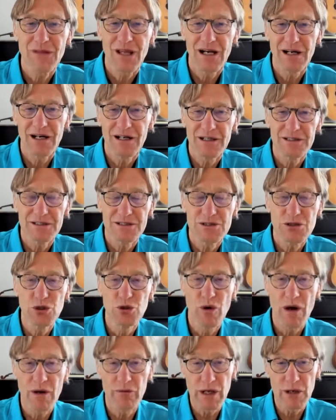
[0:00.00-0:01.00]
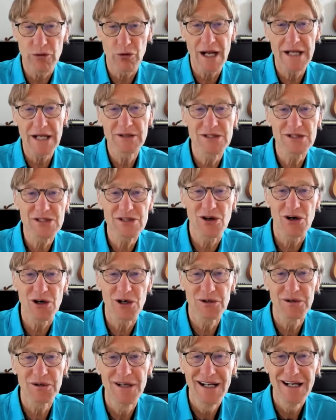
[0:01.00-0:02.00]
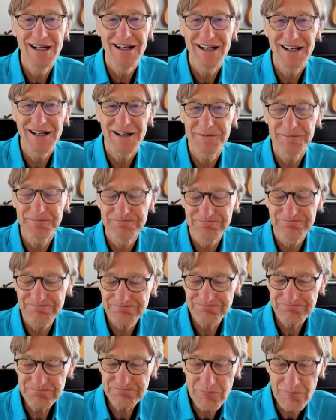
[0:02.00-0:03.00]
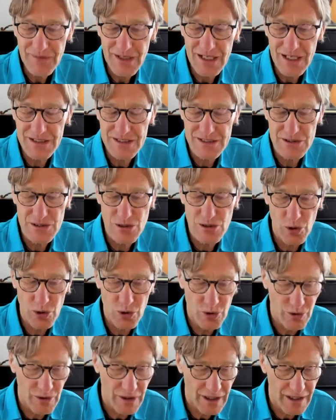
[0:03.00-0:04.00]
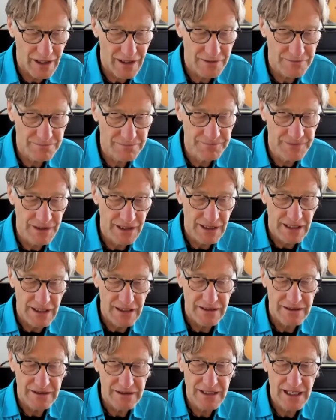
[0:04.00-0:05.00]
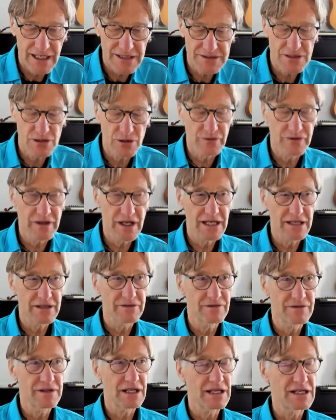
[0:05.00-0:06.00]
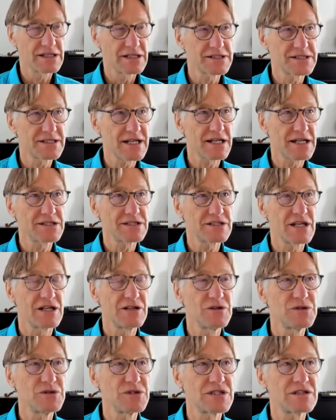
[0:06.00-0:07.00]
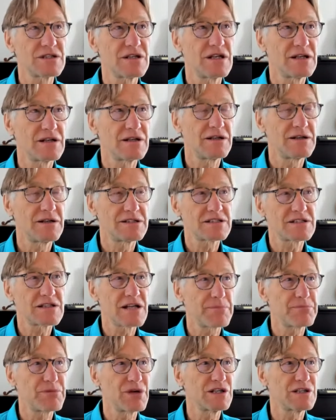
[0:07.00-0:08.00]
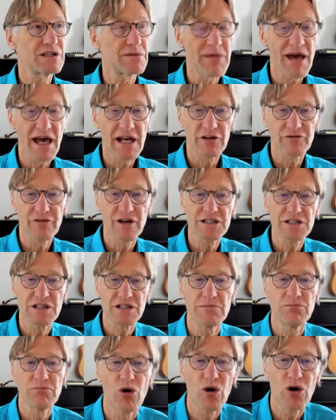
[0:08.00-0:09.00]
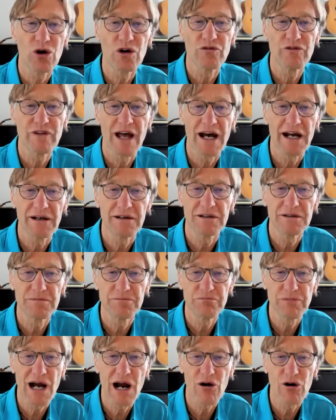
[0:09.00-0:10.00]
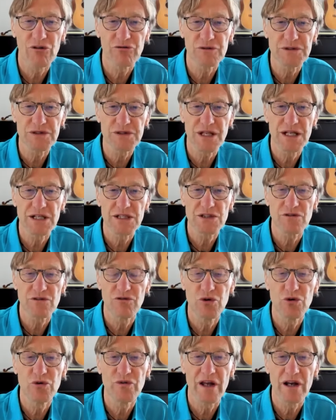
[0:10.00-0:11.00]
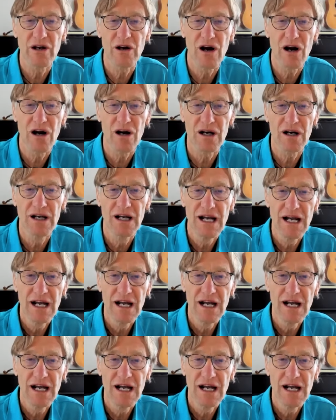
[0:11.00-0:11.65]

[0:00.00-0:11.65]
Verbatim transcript: uh, too when we write the song. Um, so um, yeah, so they, in a sense, they do step into manifesting more of that powerful sense of who they are,